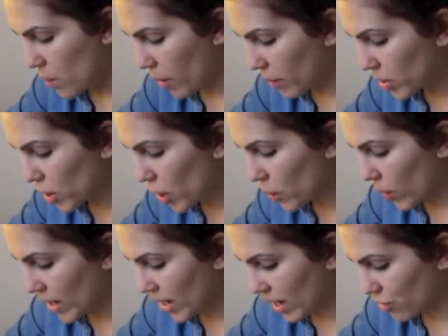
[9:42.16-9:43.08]
But I'm going to go
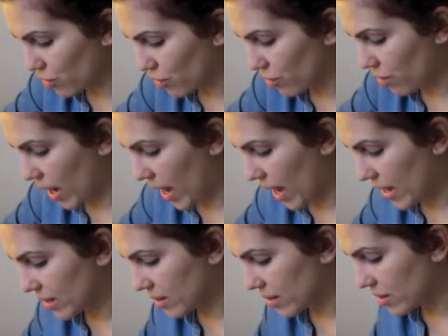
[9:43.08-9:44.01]
quite natural
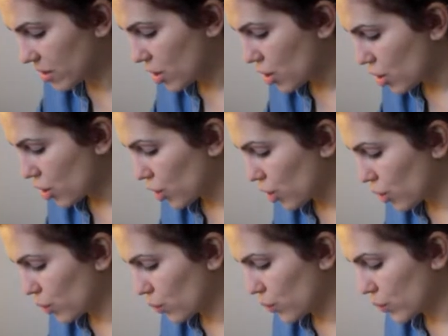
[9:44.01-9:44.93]
and
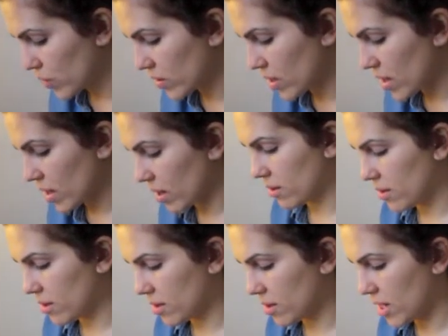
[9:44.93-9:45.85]
use
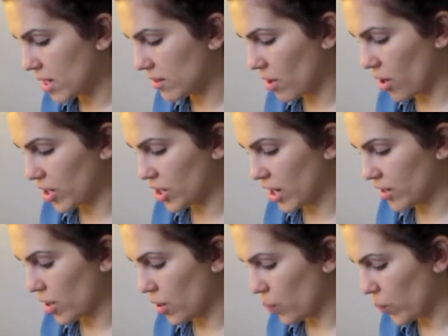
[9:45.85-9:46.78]
this
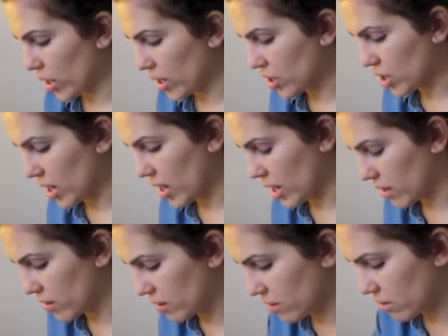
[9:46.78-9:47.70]
eyeshadow, which
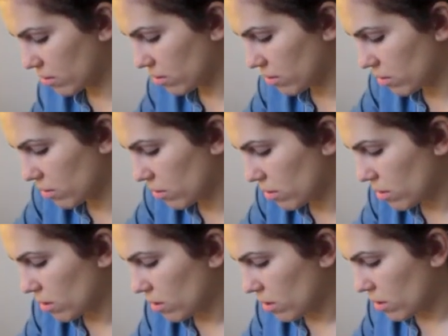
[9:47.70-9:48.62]
is
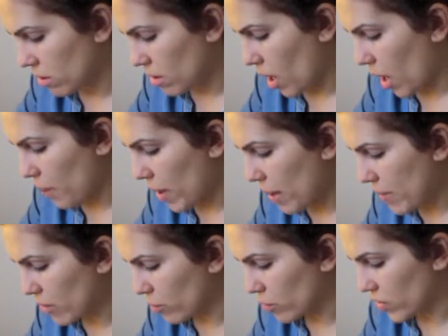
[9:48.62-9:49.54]
a Bare
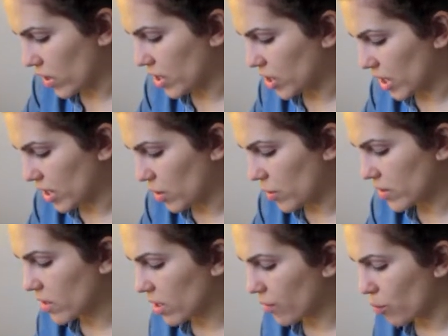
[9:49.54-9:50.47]
Minerals eyeshadow.
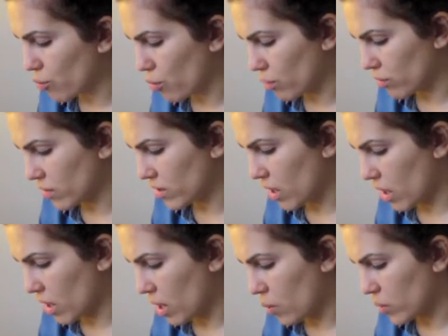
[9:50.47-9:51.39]
It's kind of a bronze
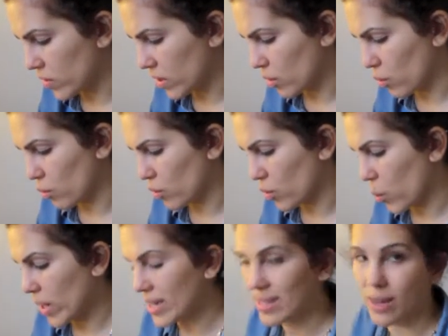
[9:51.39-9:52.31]
colour. What's it called?
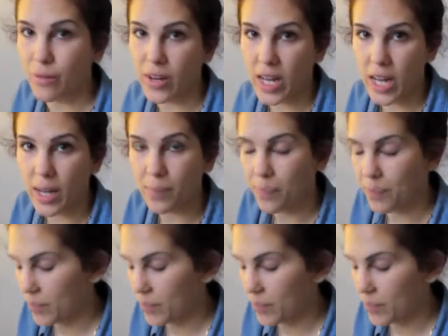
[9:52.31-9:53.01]
Queen Tiffany.